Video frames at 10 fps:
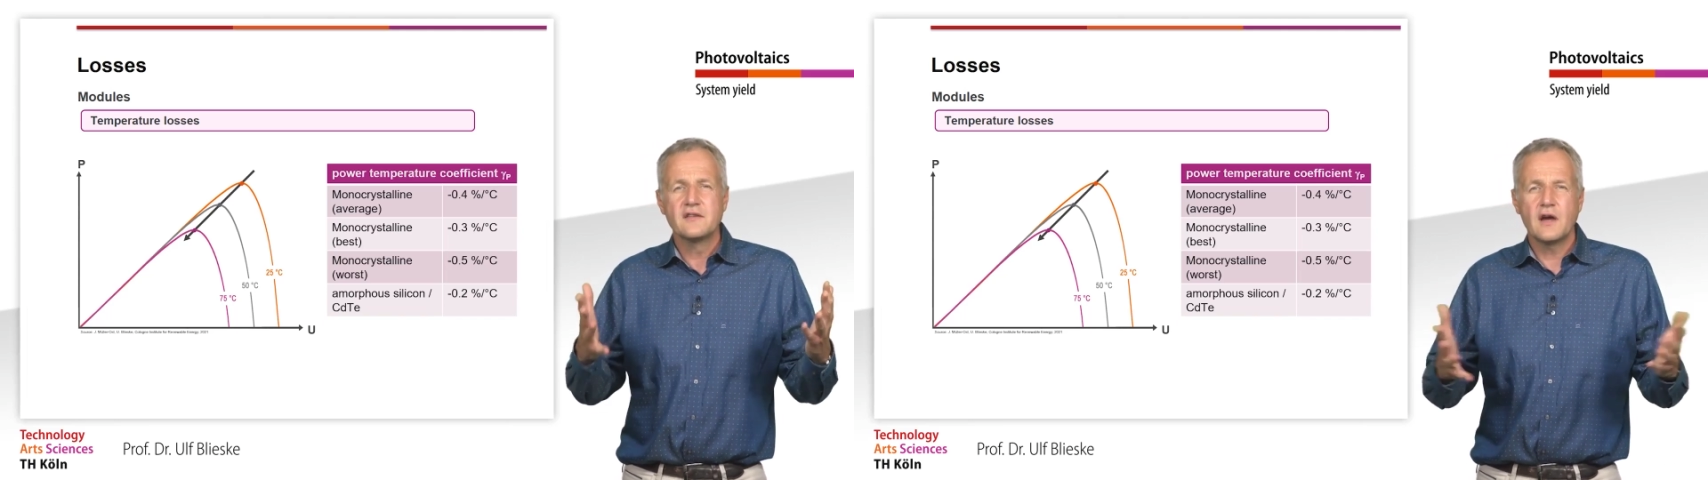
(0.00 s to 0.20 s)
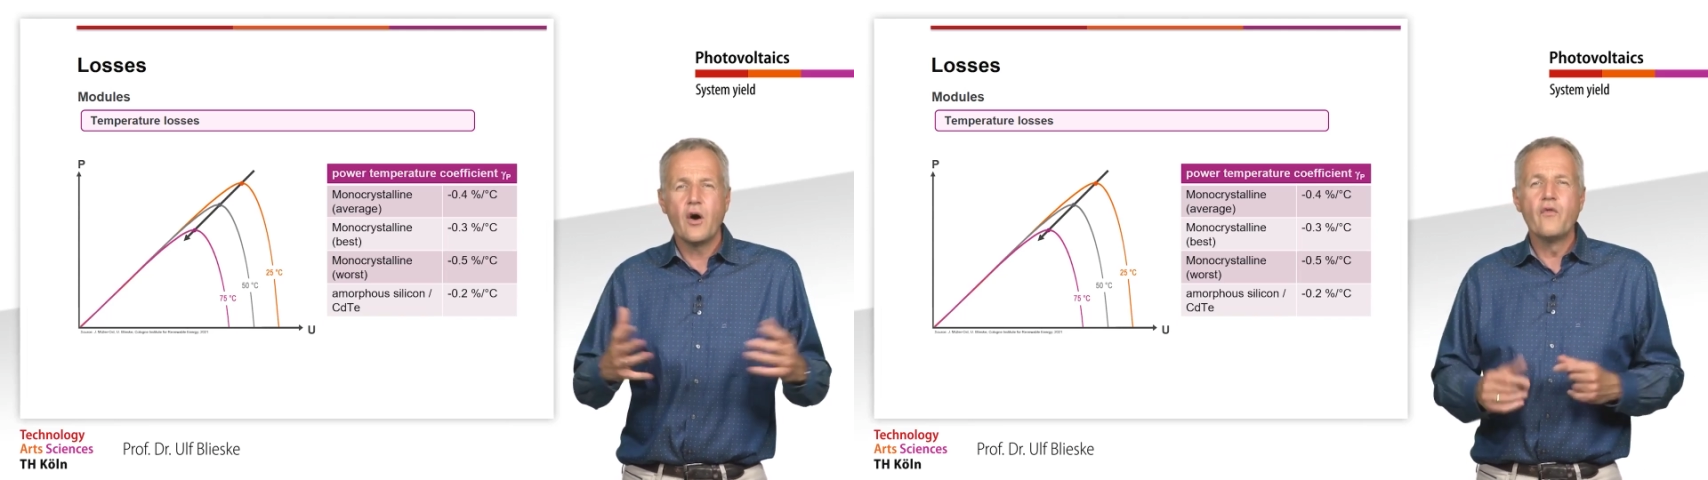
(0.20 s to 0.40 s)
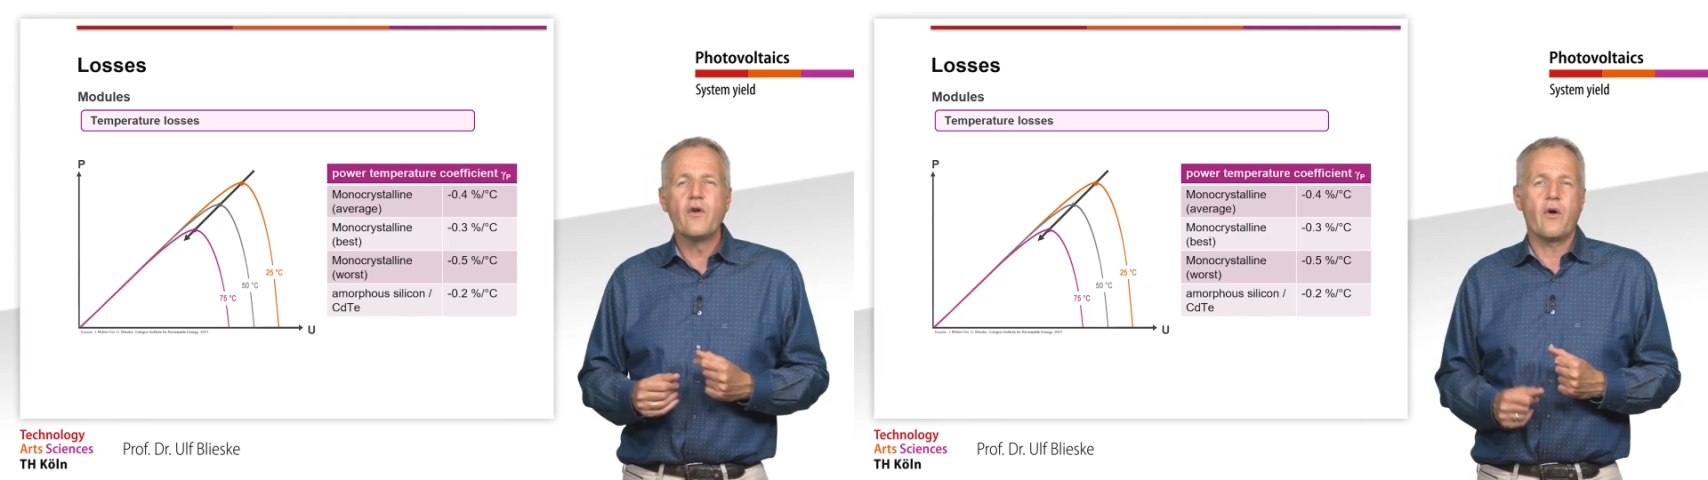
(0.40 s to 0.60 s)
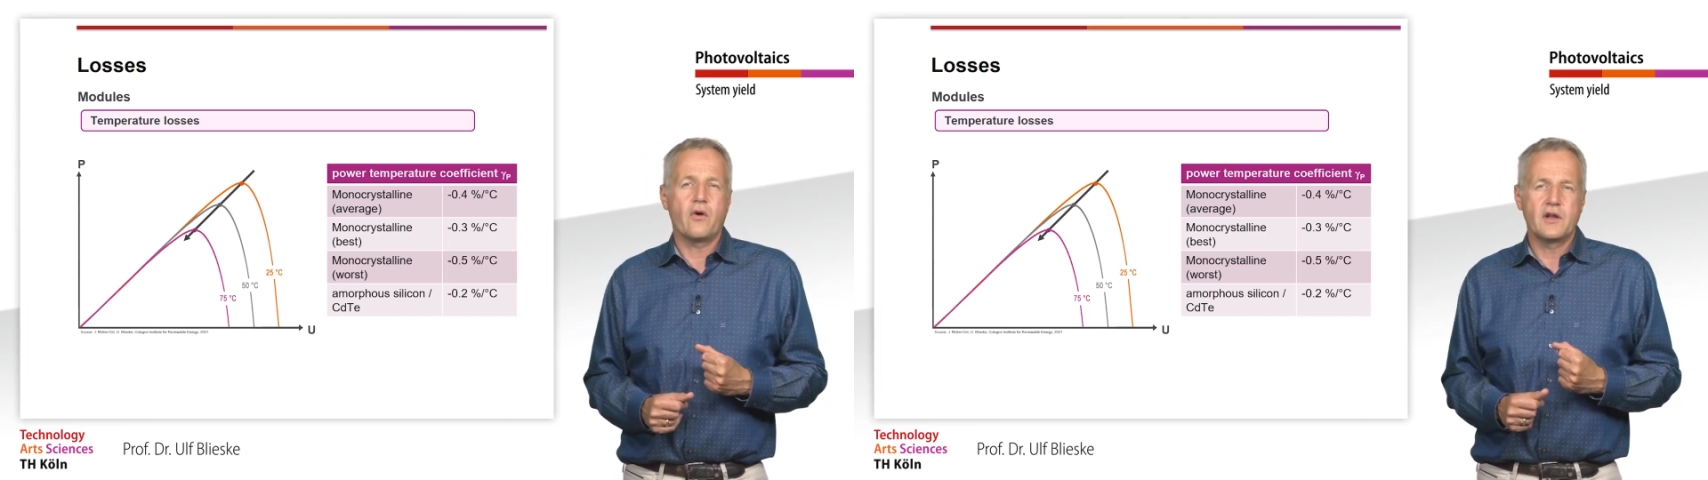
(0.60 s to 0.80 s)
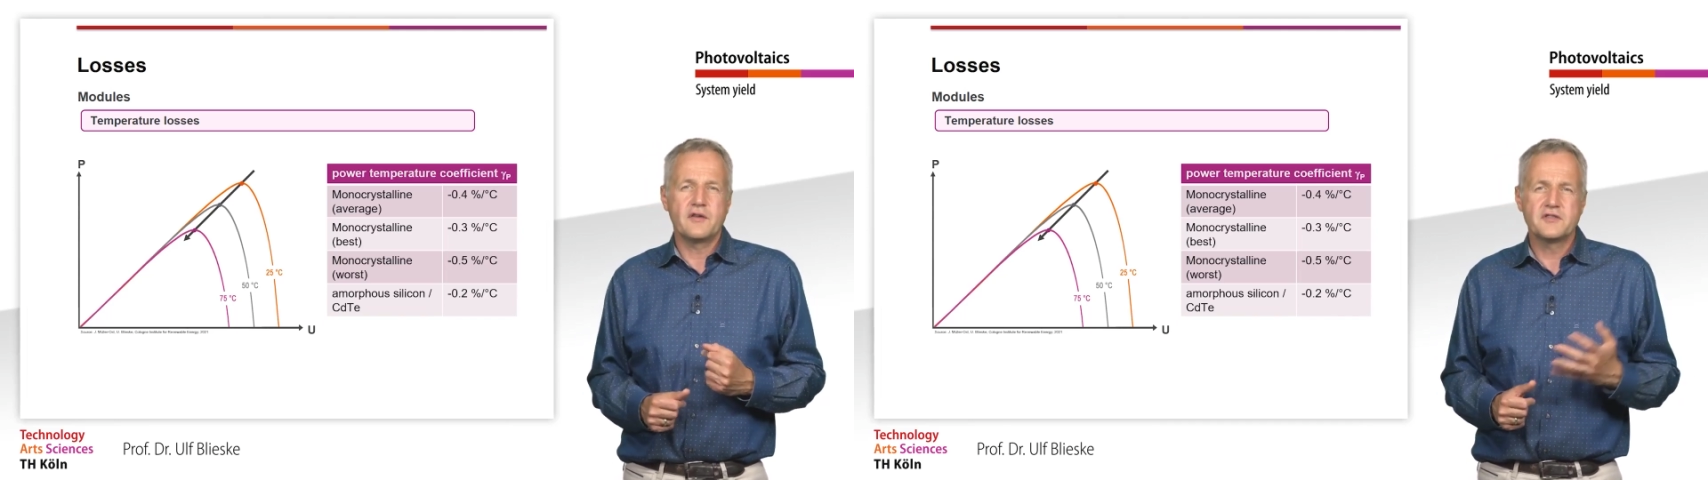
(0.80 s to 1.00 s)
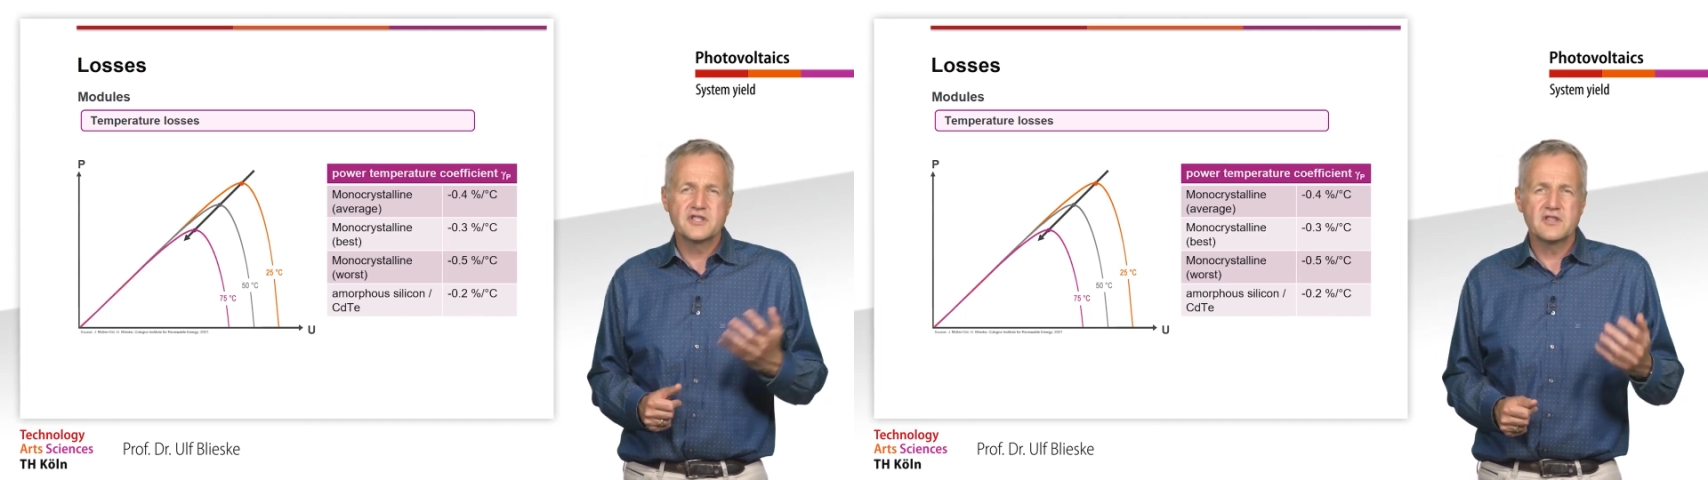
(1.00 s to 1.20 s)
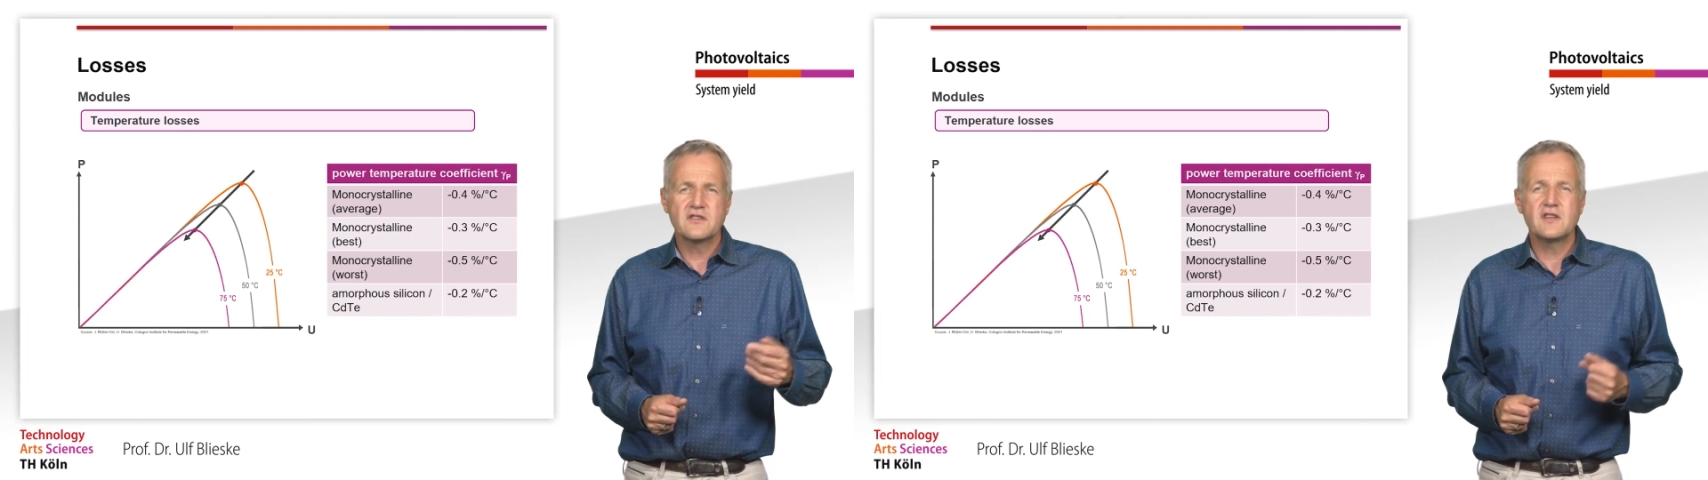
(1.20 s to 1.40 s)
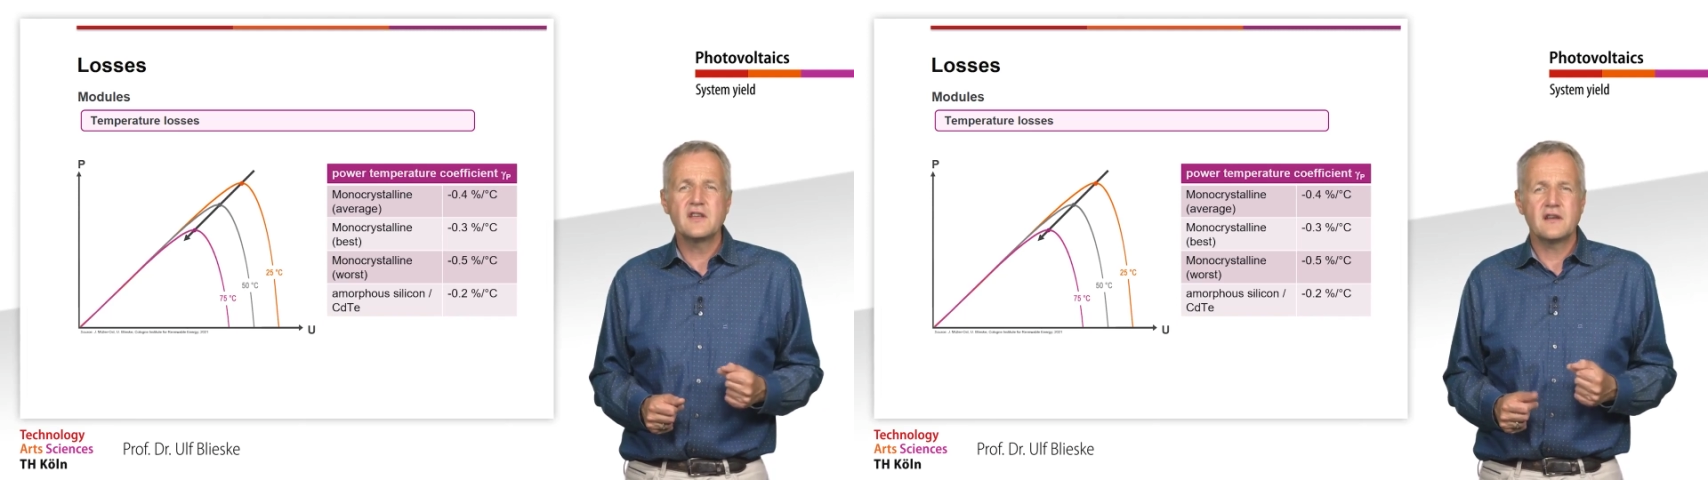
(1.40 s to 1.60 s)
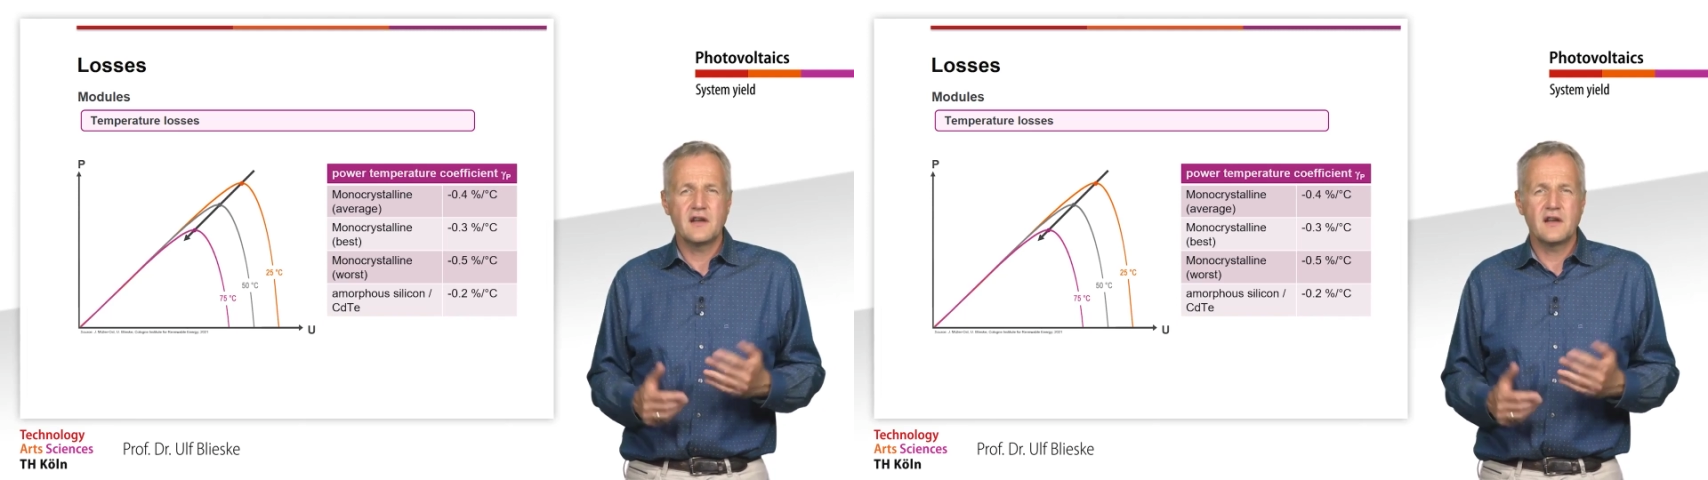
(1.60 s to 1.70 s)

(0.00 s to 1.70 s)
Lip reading: their overall efficiency